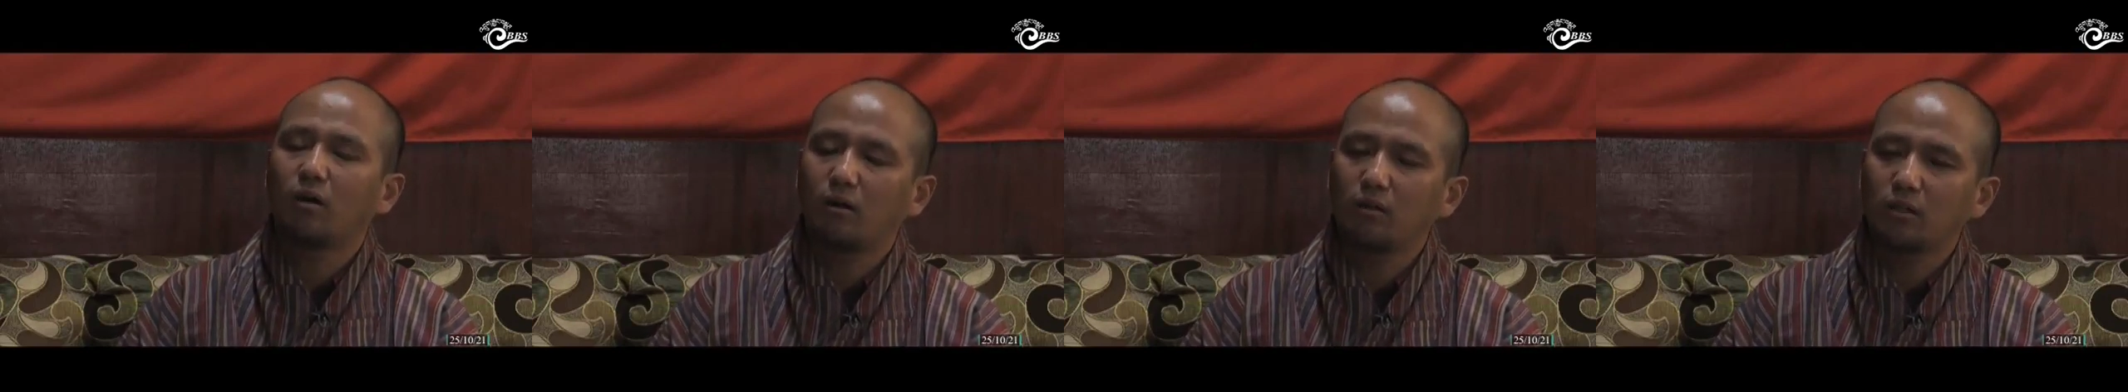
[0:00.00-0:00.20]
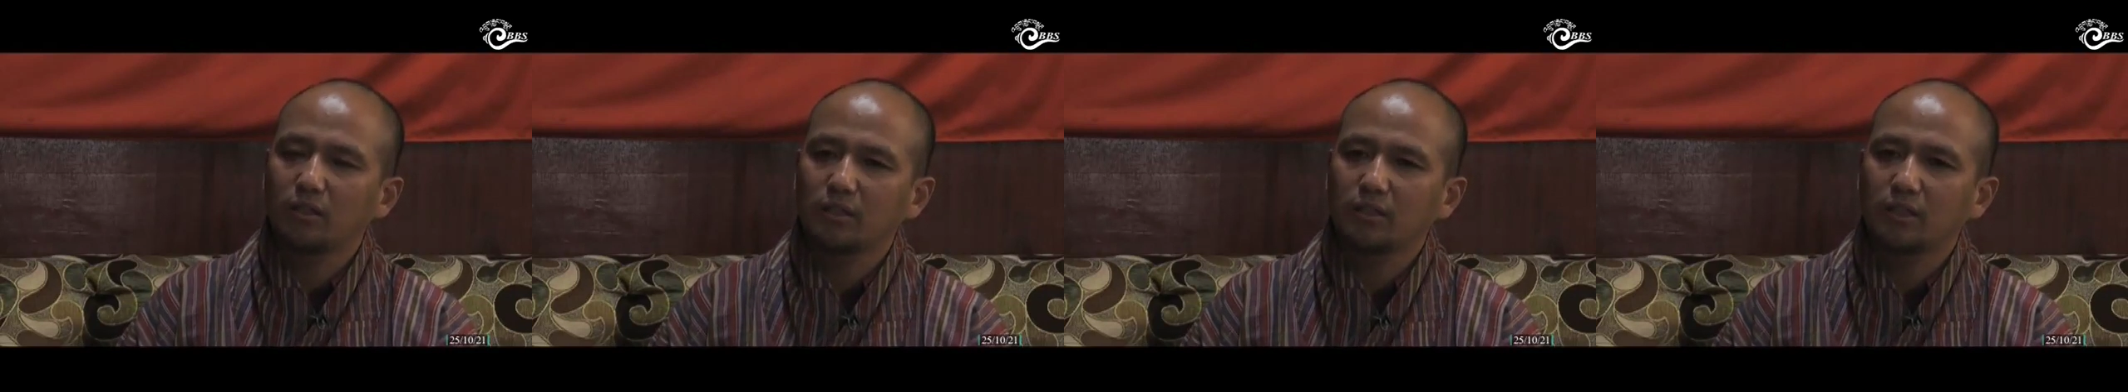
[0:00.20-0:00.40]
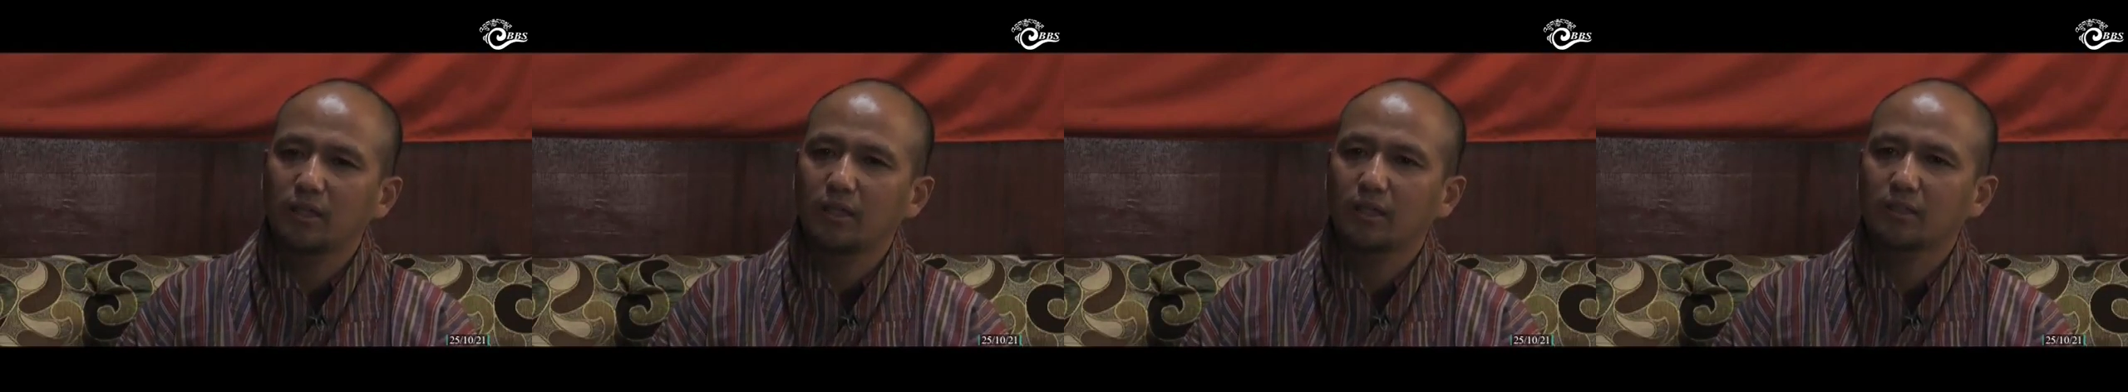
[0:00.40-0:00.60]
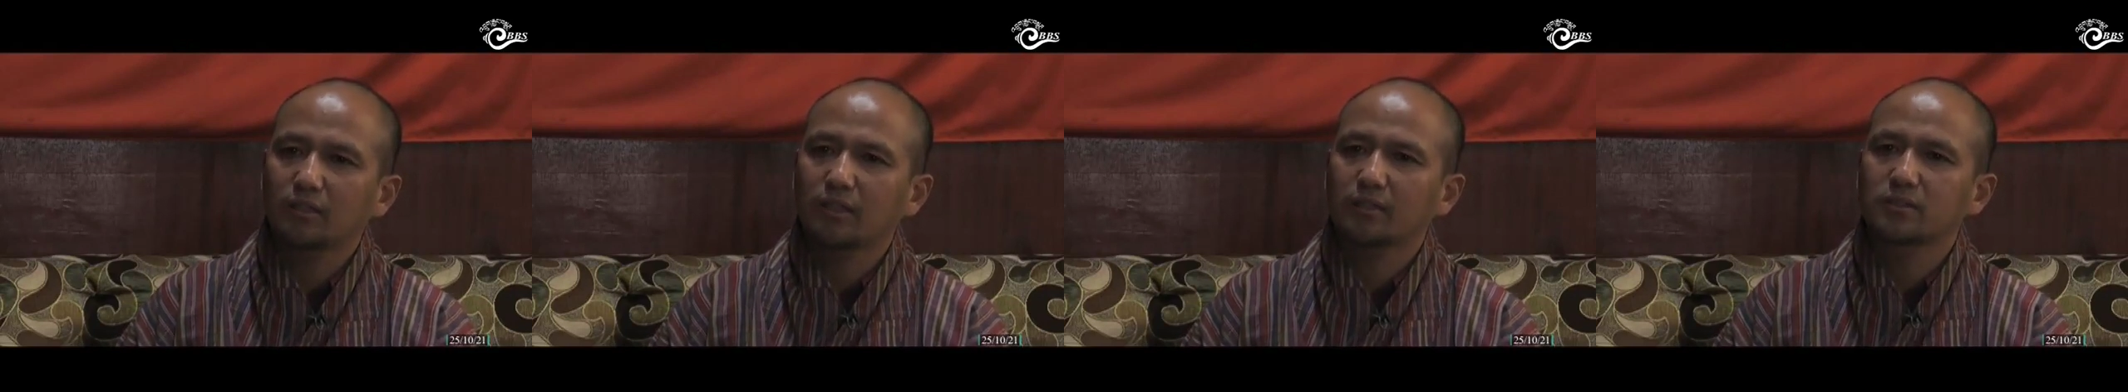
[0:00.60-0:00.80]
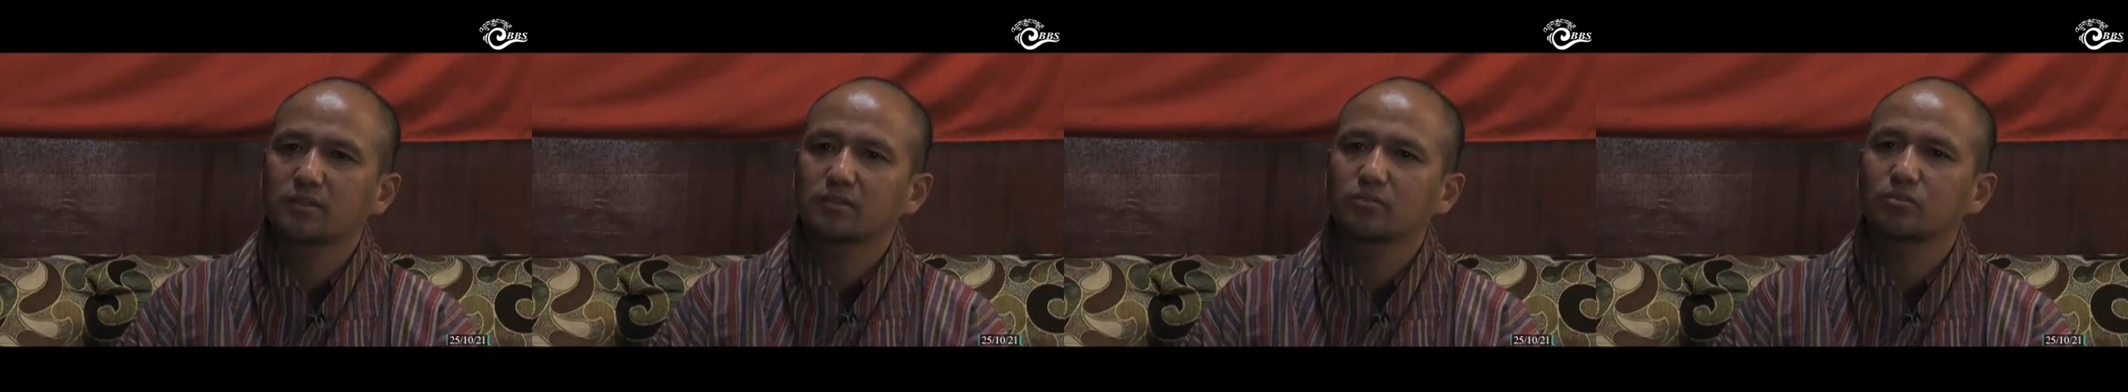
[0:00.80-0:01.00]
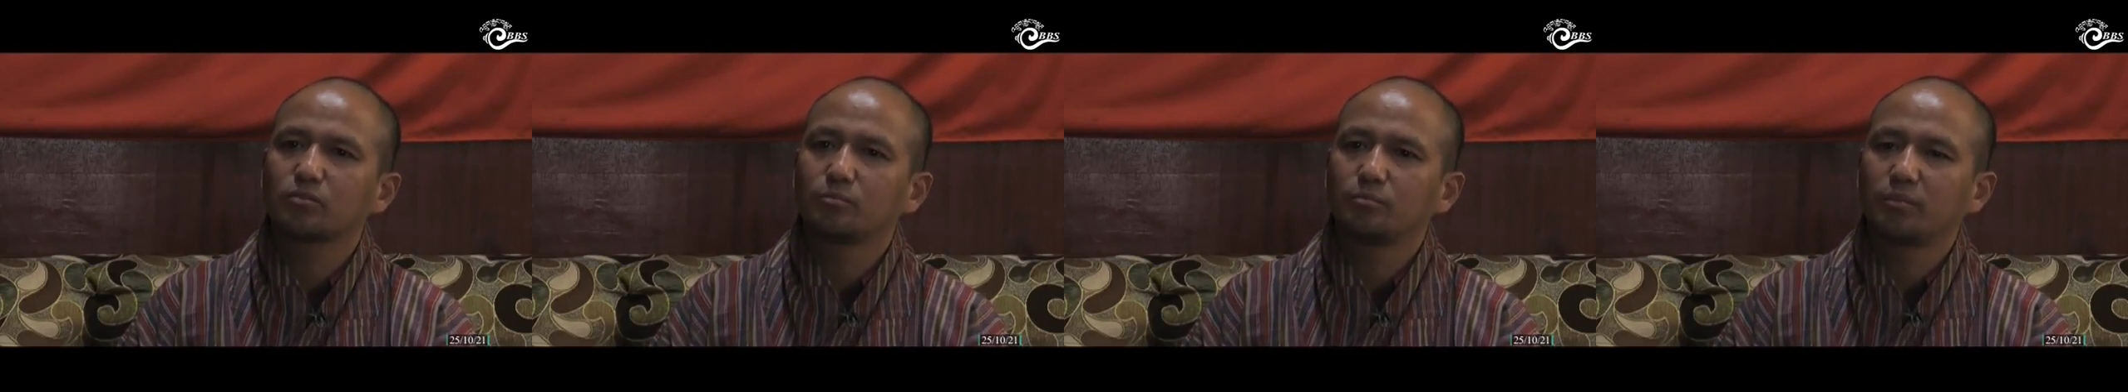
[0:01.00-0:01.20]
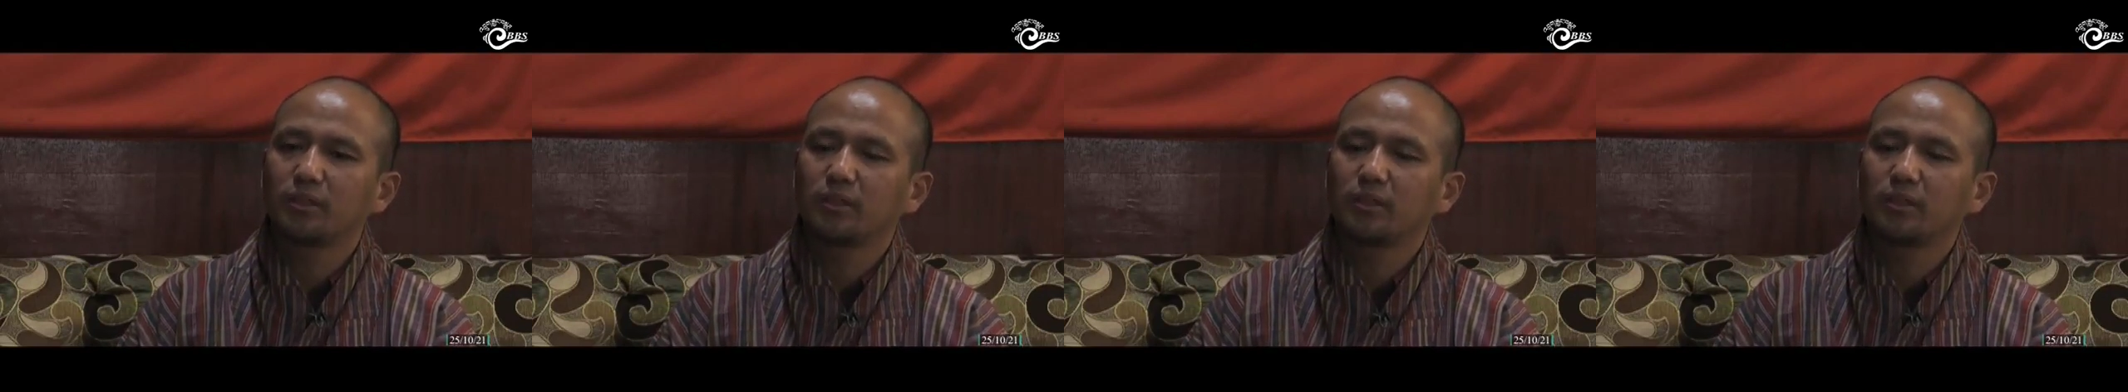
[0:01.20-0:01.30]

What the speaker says: all the indirect taxes could